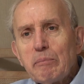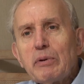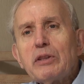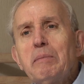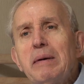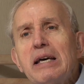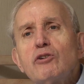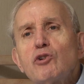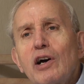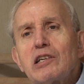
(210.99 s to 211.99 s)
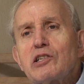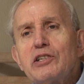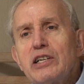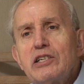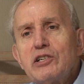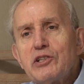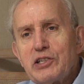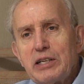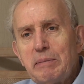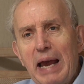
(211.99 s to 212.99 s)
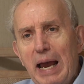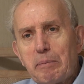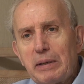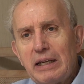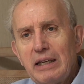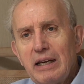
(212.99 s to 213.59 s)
but the men just didn't seem happy.